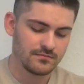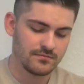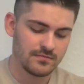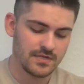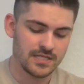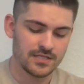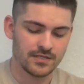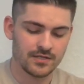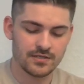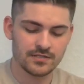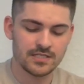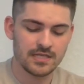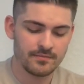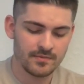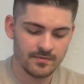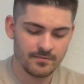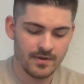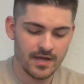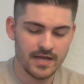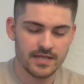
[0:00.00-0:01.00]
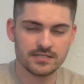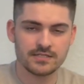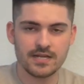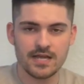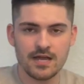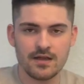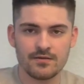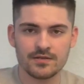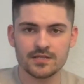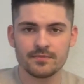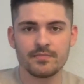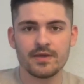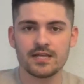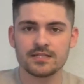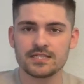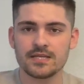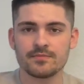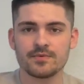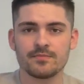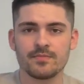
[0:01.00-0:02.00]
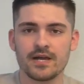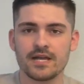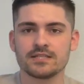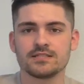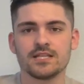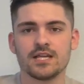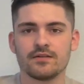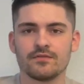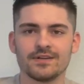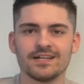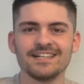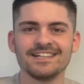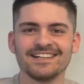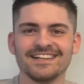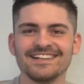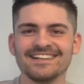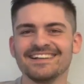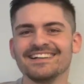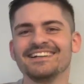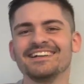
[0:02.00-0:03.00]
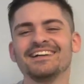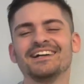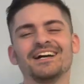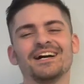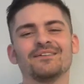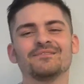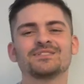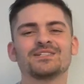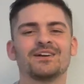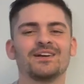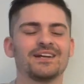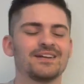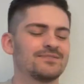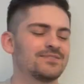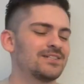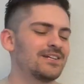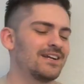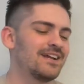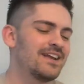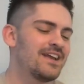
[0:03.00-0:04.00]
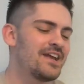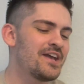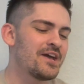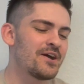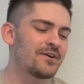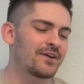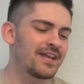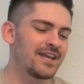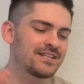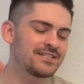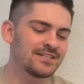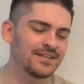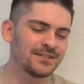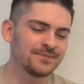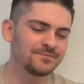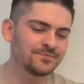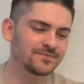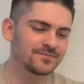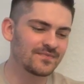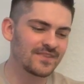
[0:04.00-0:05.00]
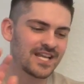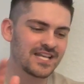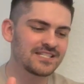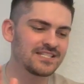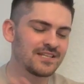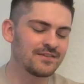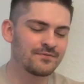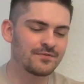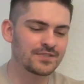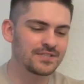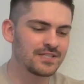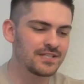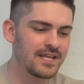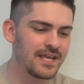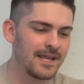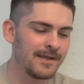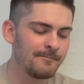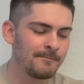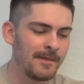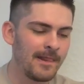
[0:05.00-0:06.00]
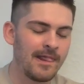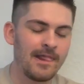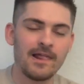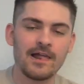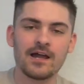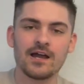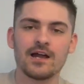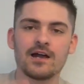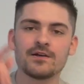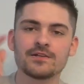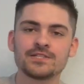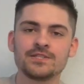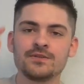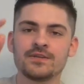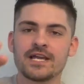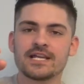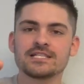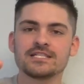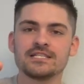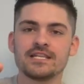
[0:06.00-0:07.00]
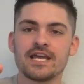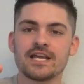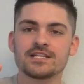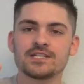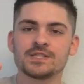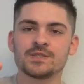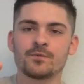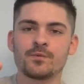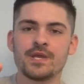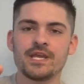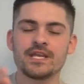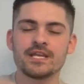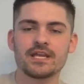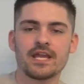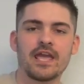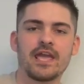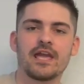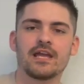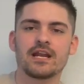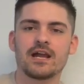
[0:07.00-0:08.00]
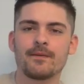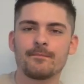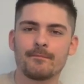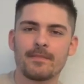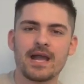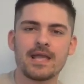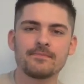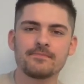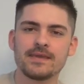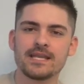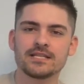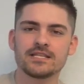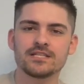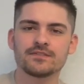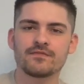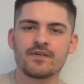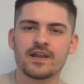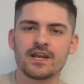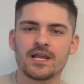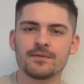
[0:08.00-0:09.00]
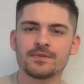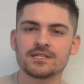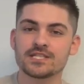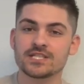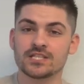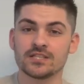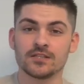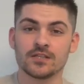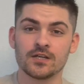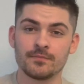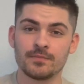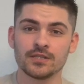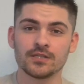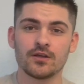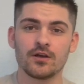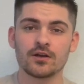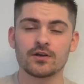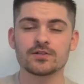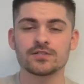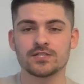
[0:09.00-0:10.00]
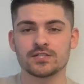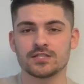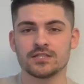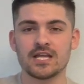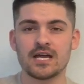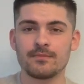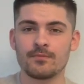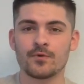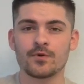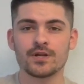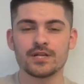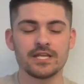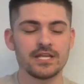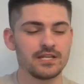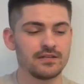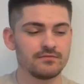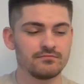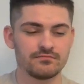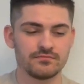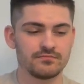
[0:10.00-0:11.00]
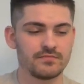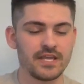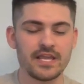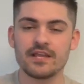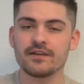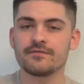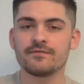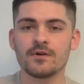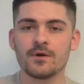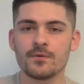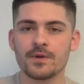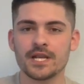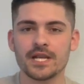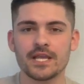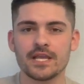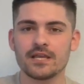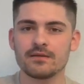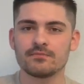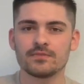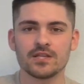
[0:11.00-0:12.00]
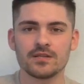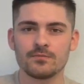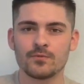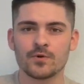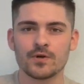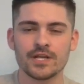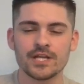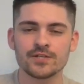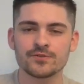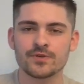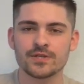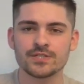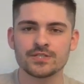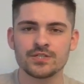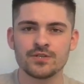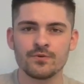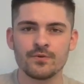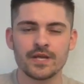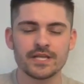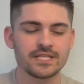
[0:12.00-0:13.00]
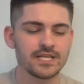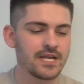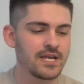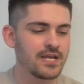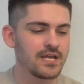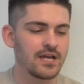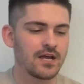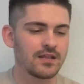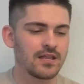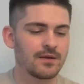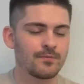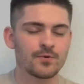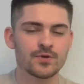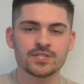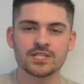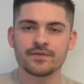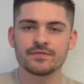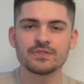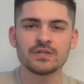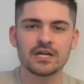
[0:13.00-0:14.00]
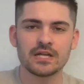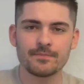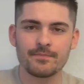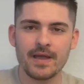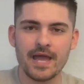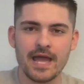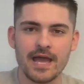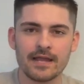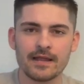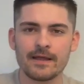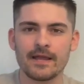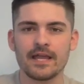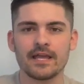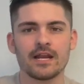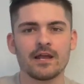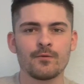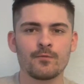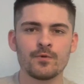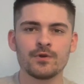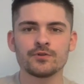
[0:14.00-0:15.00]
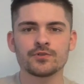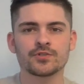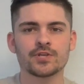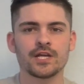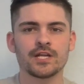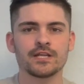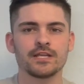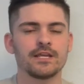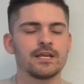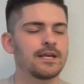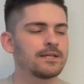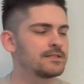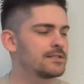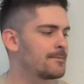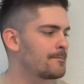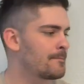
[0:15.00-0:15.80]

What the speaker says: And the good time to buy is now, and the bad time to buy is never. I'm sorry. Okay, so that's it for today. I'll see you guys next week, and I might make these Friday updates just a little bit longer so there's a lot more info in it, a lot more interest to it, a lot more stuff to unpack, and I will try to